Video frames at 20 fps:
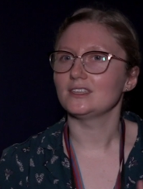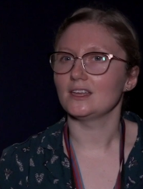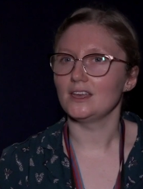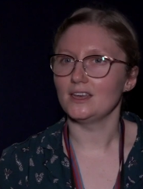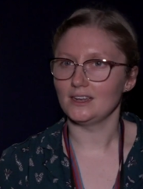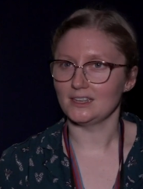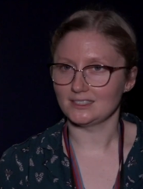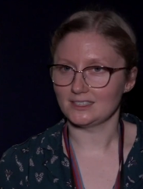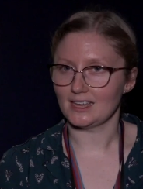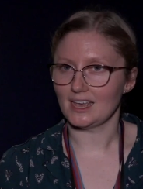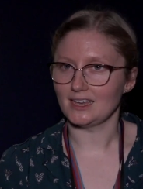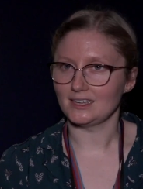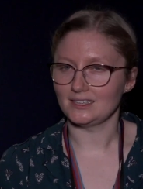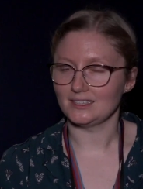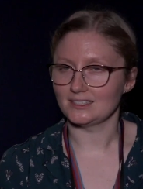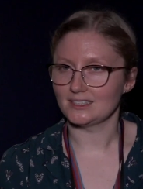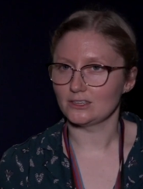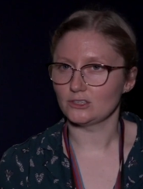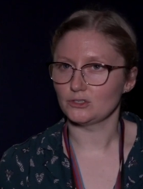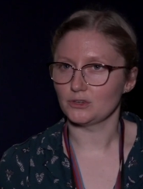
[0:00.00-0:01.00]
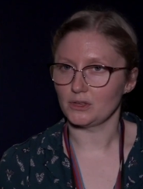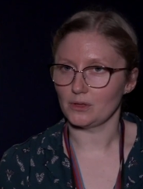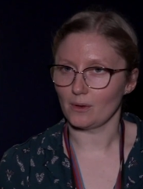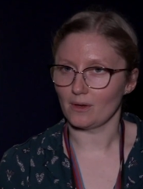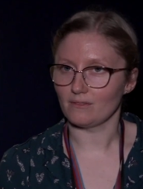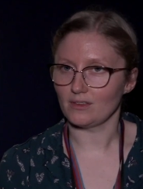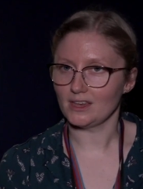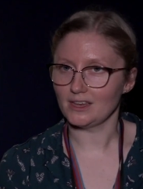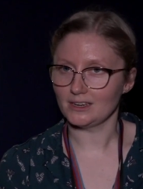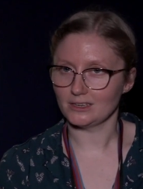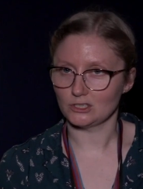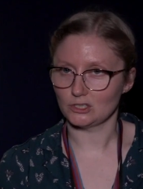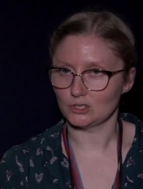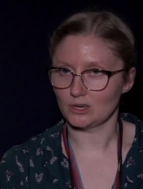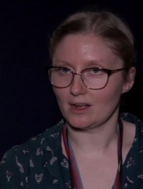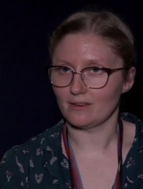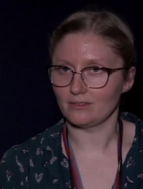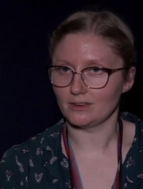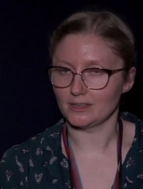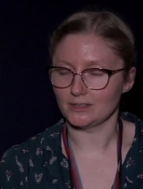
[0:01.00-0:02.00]
early as the 18th century, you have English
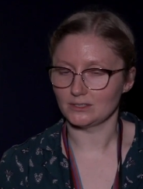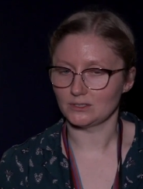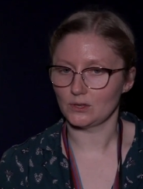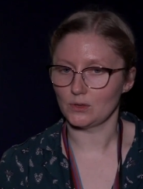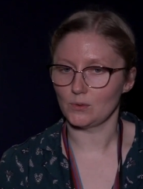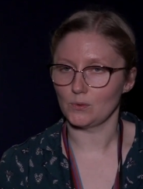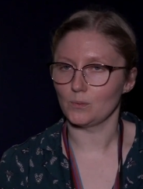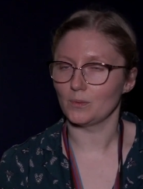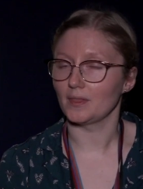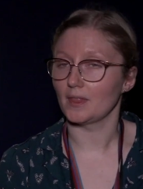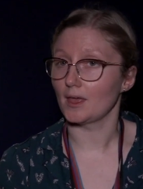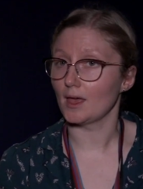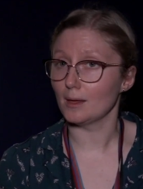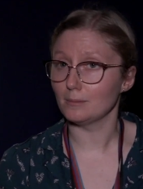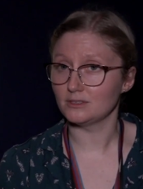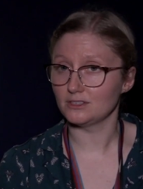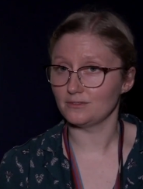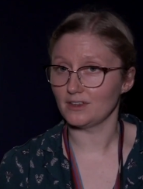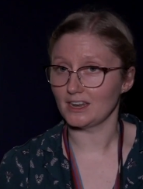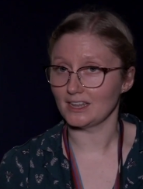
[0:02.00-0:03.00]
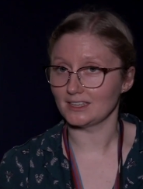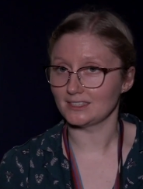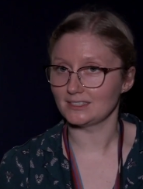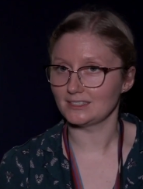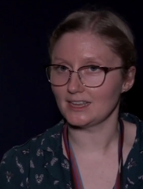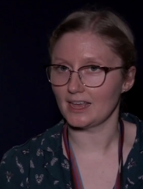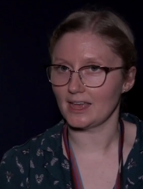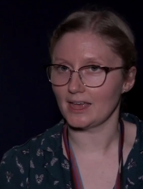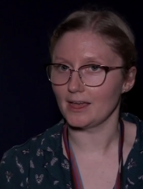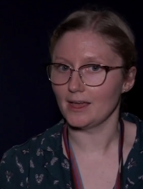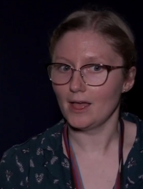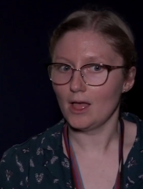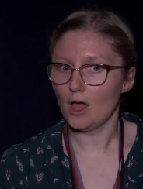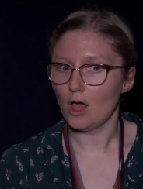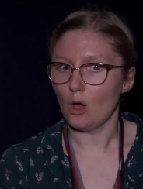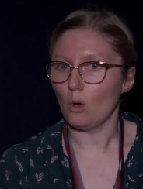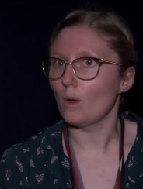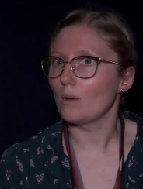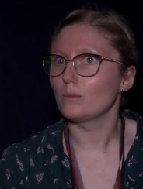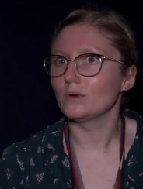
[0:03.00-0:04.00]
travellers who, when they come to Venice, say,
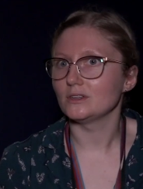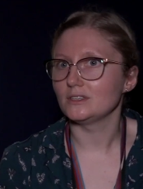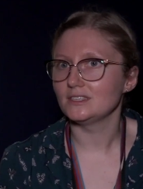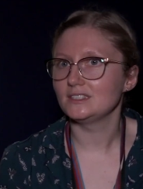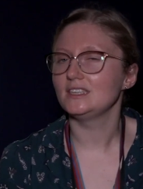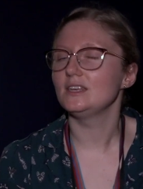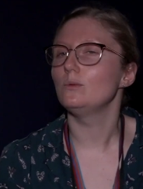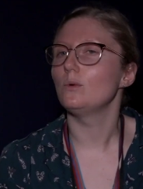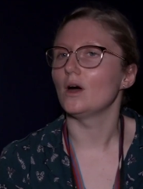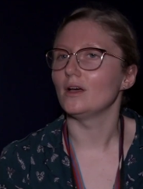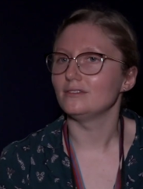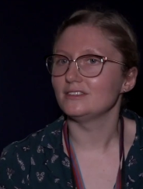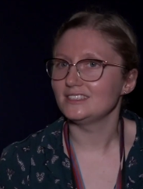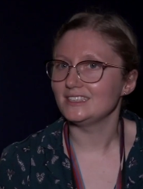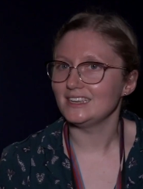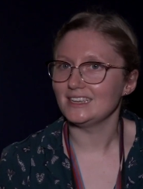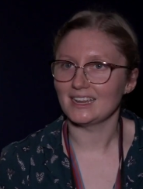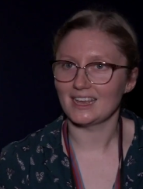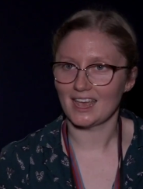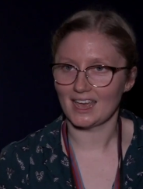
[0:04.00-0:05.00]
"Oh, I want to see what I've seen in